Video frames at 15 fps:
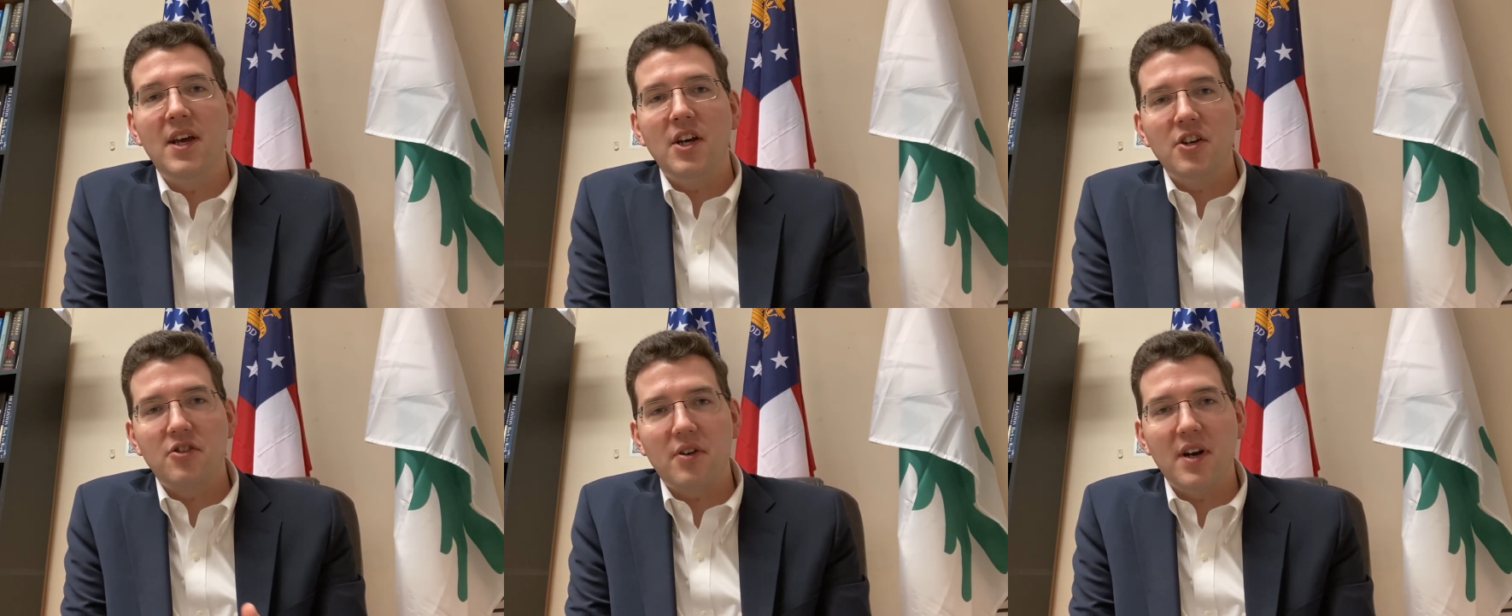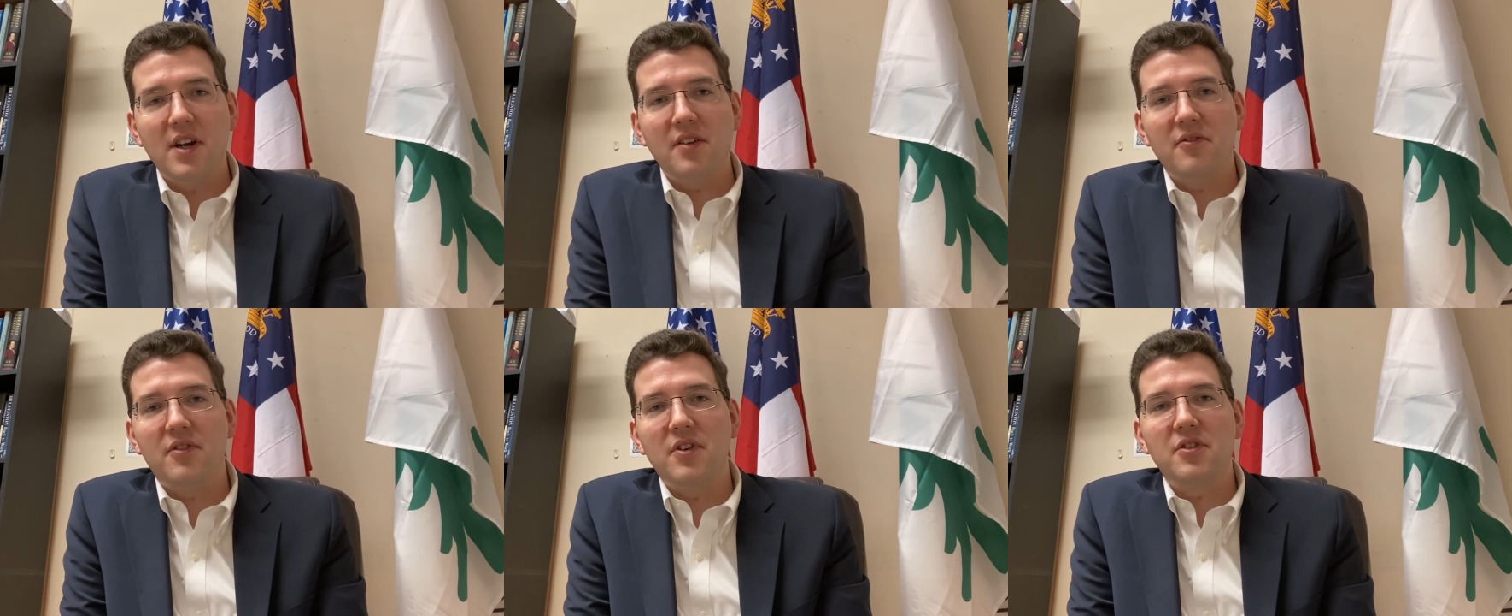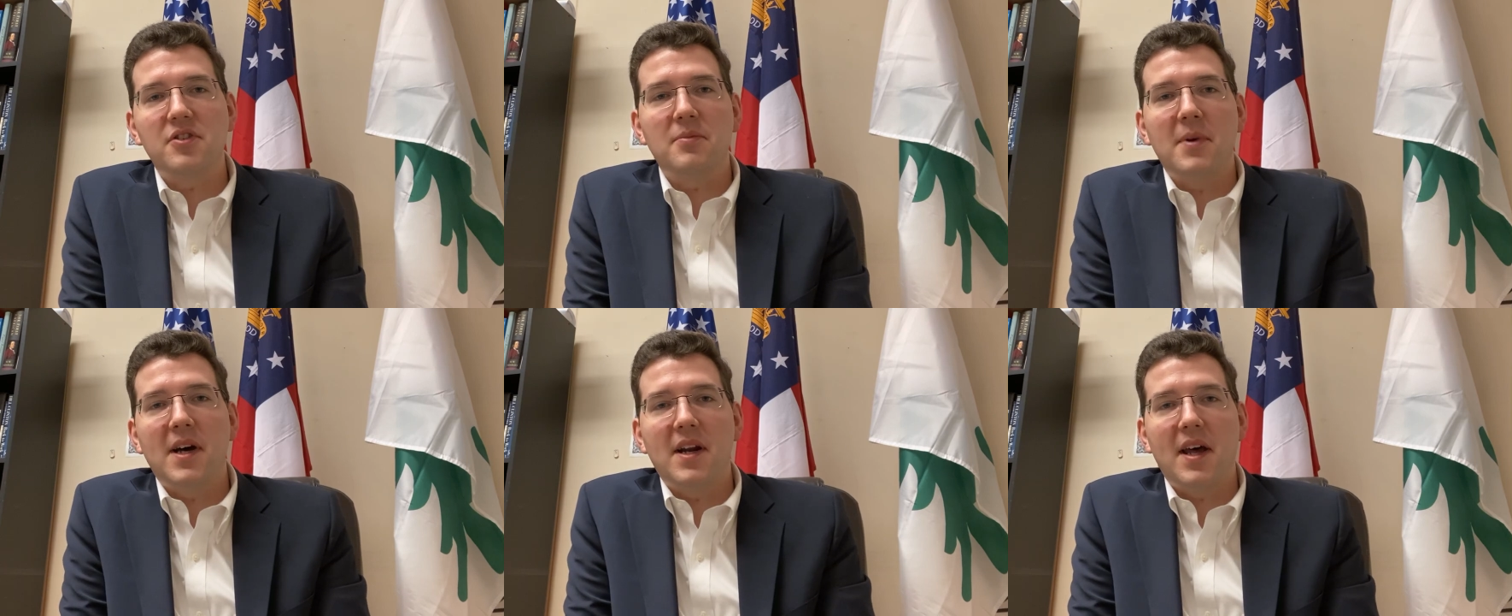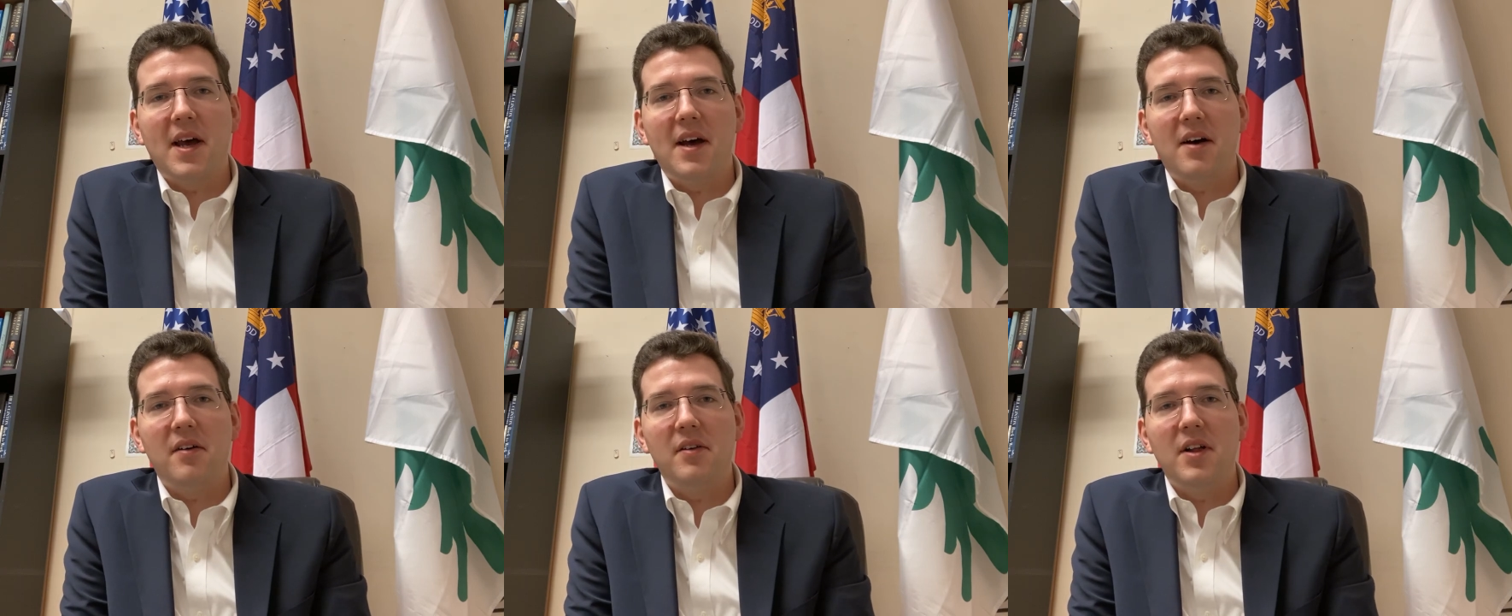training folks about
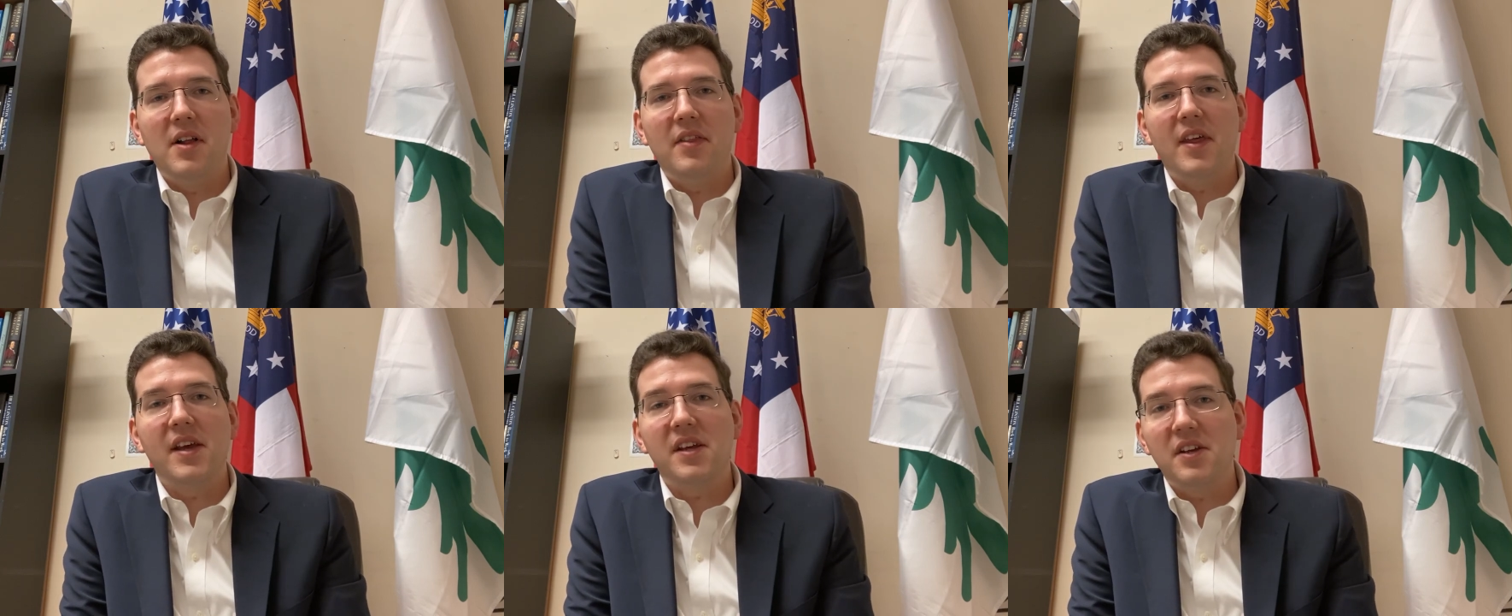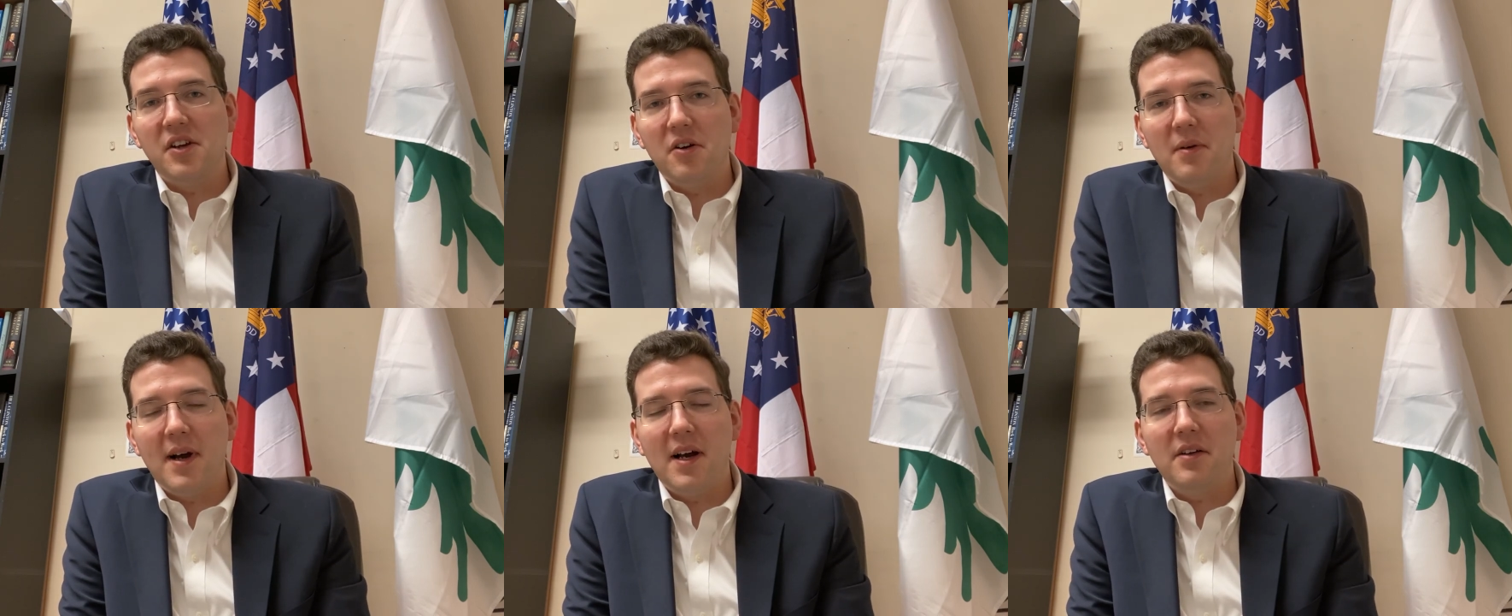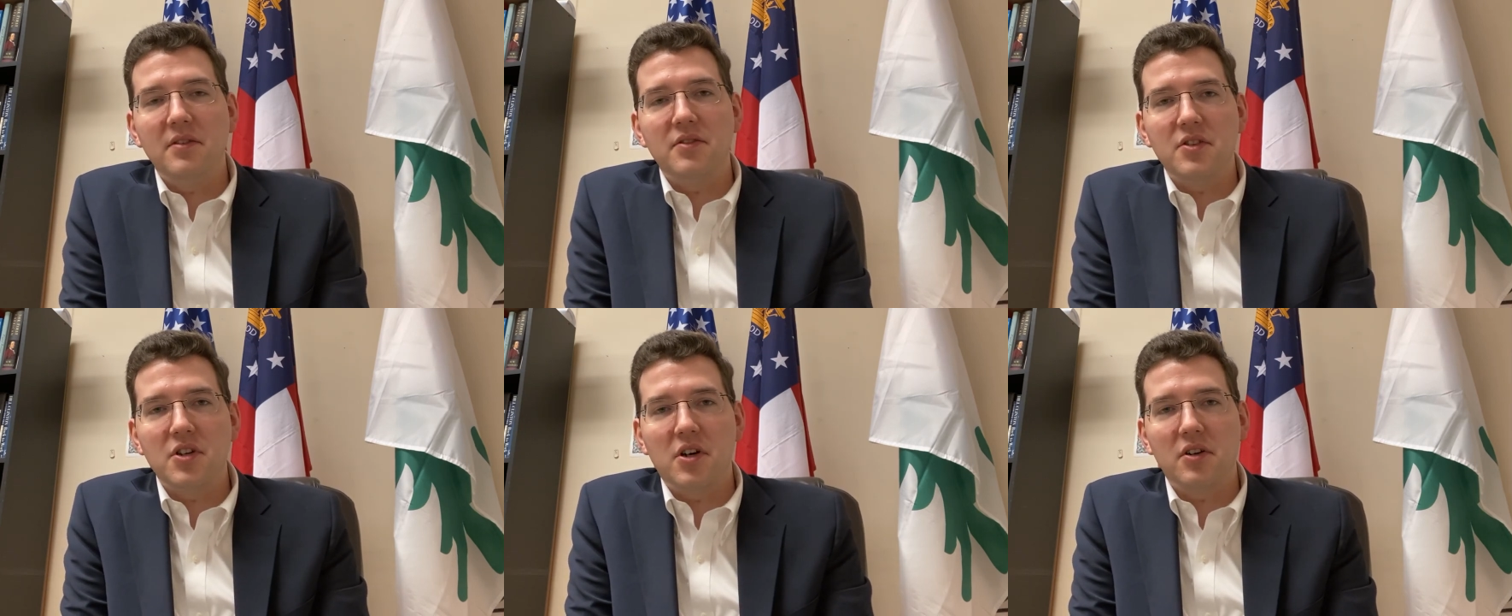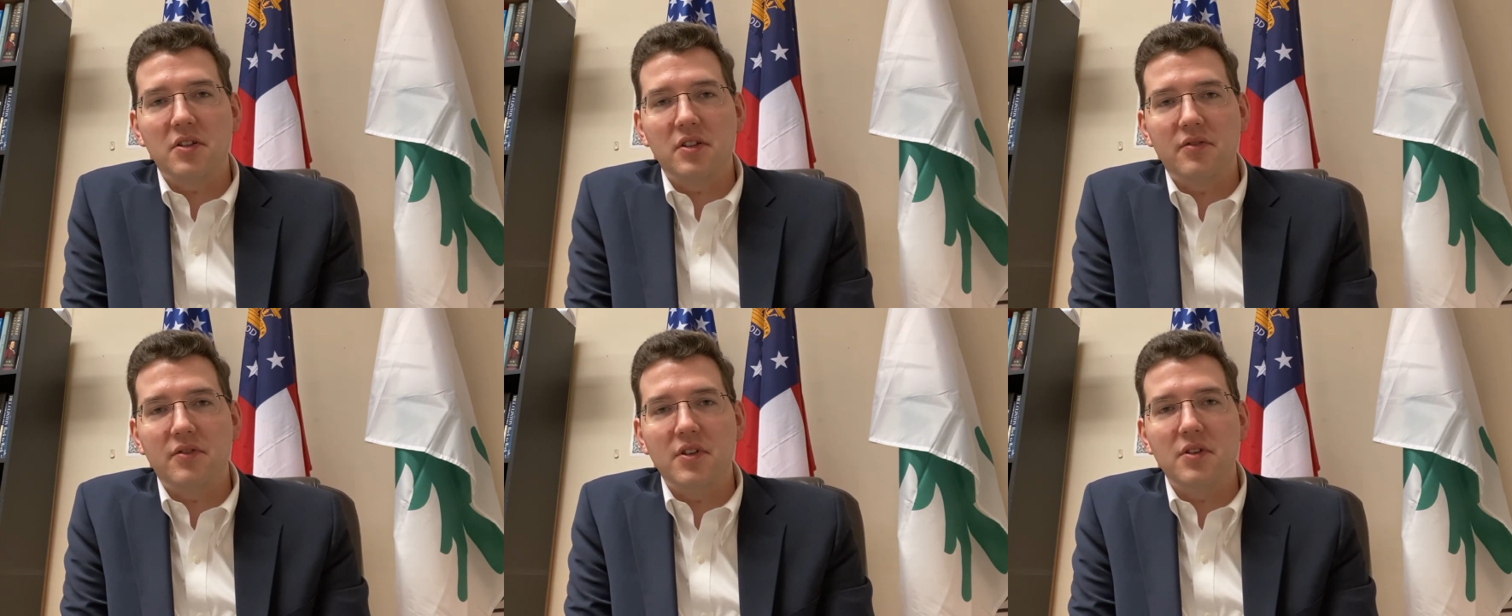how they can go out and talk
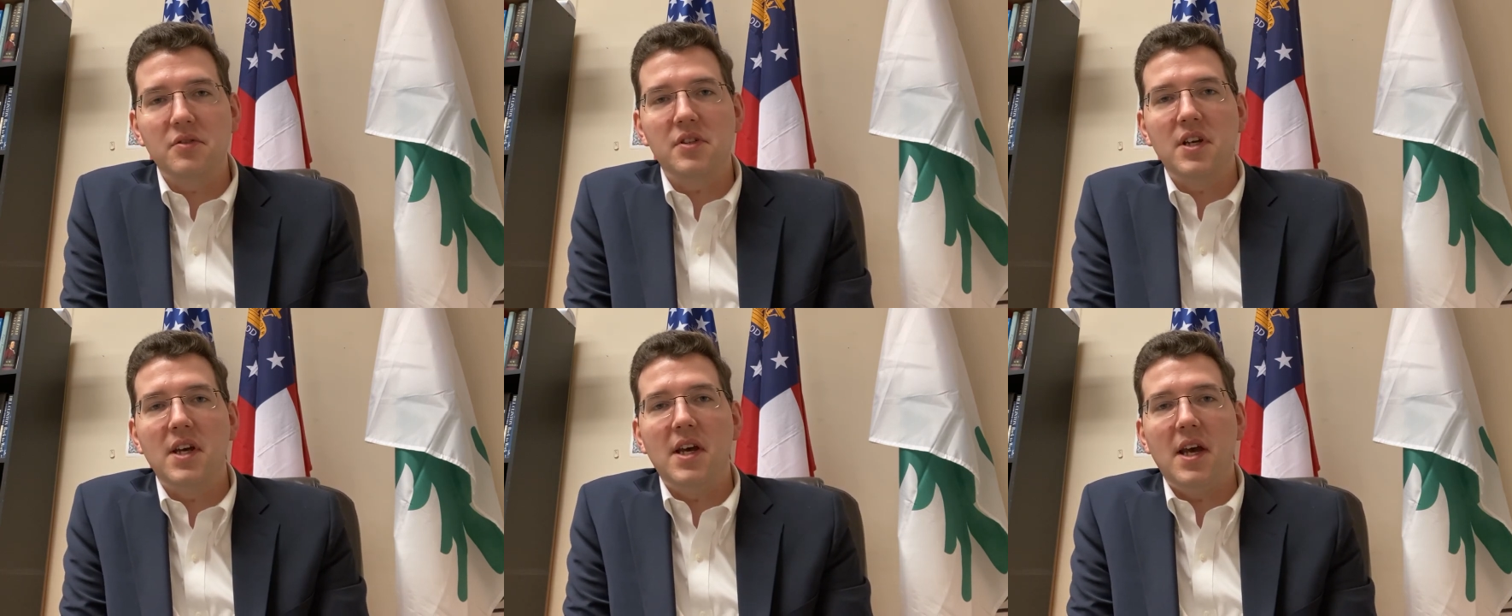to folks